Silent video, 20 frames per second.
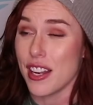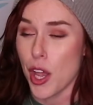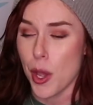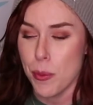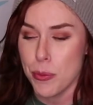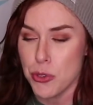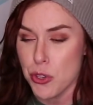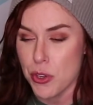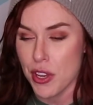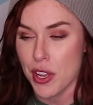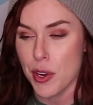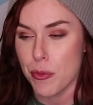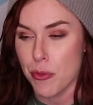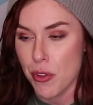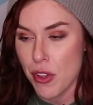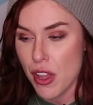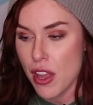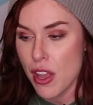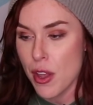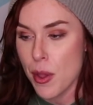it helps you kind of
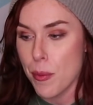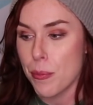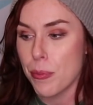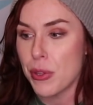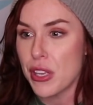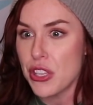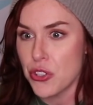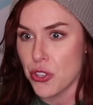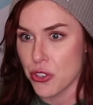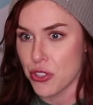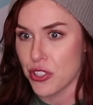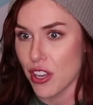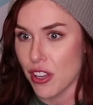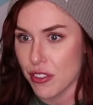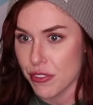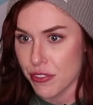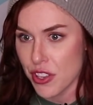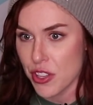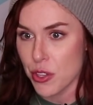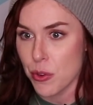place
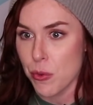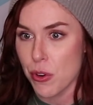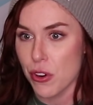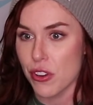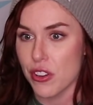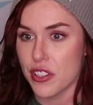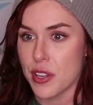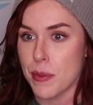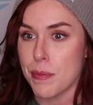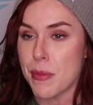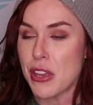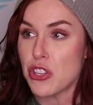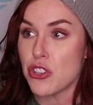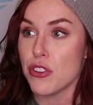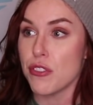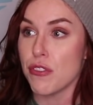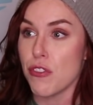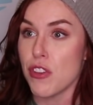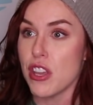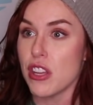yourself in the world. It makes
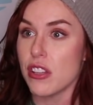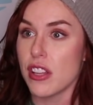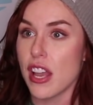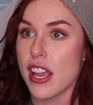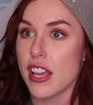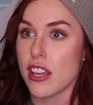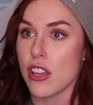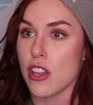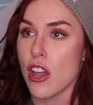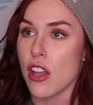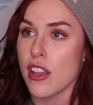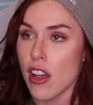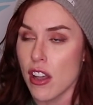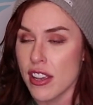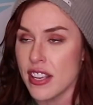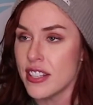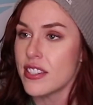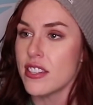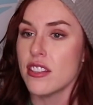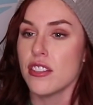you feel like
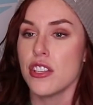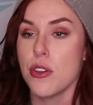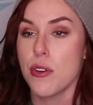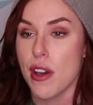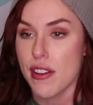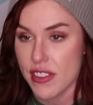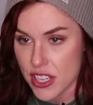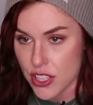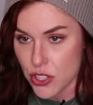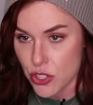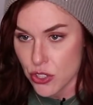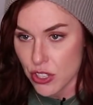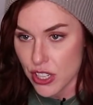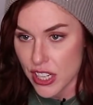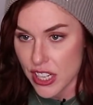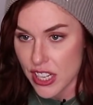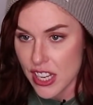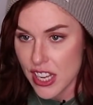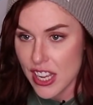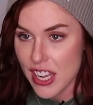instantly you have a
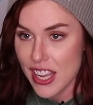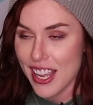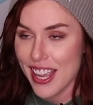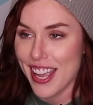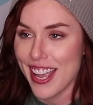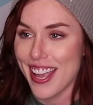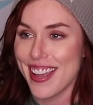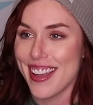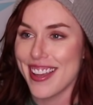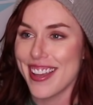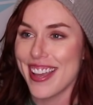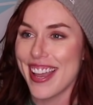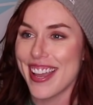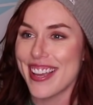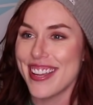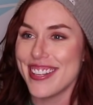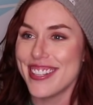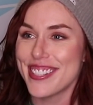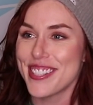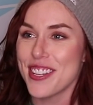history.
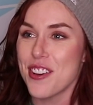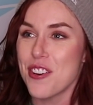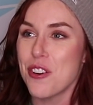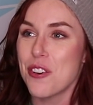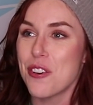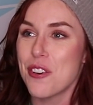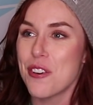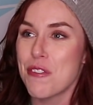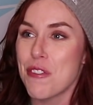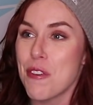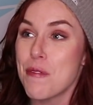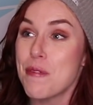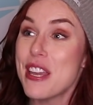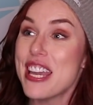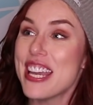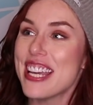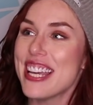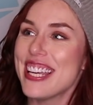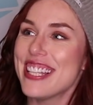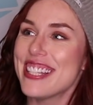And so for
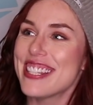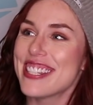me,